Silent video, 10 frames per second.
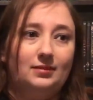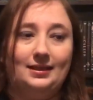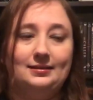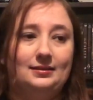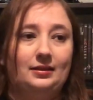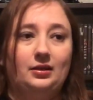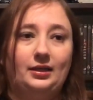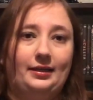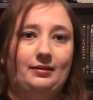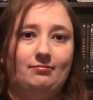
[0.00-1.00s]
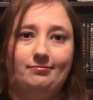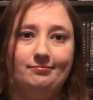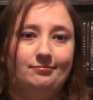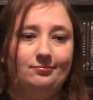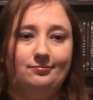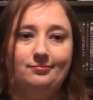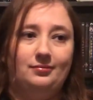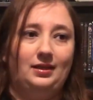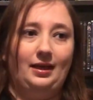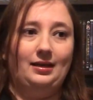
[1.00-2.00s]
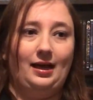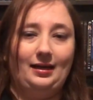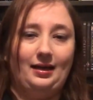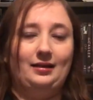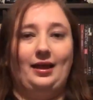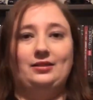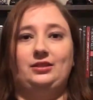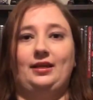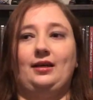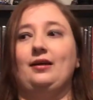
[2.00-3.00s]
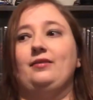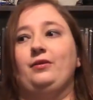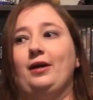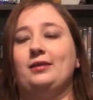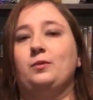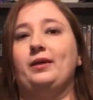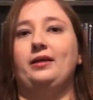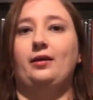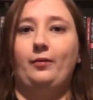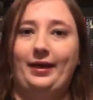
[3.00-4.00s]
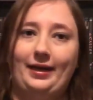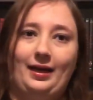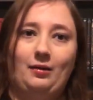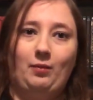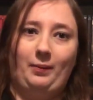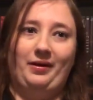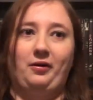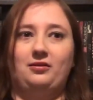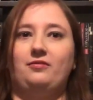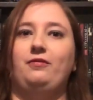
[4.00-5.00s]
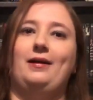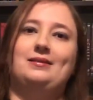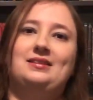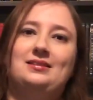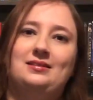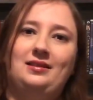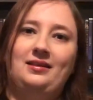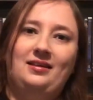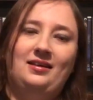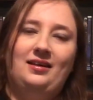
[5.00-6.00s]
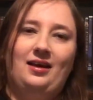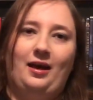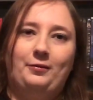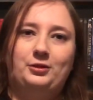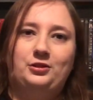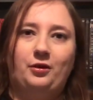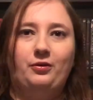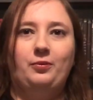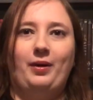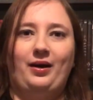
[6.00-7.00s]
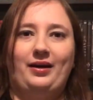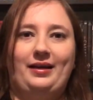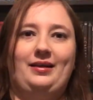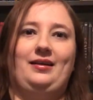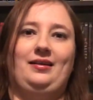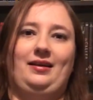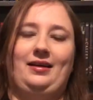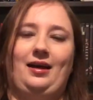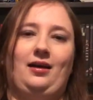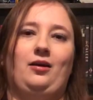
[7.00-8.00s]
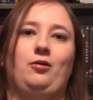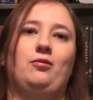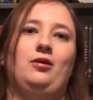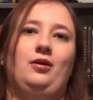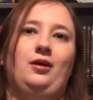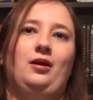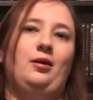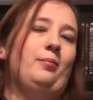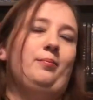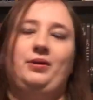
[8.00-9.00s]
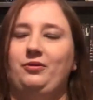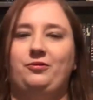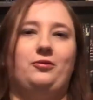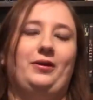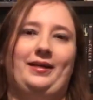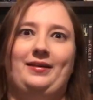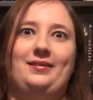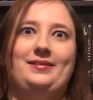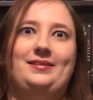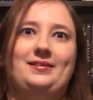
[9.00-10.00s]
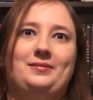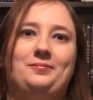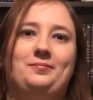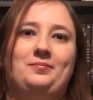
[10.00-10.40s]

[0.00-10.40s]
considering that I got it last year, and if you guys wanted to go get it, maybe you're on the fence, I will show you mine and how beautiful he is.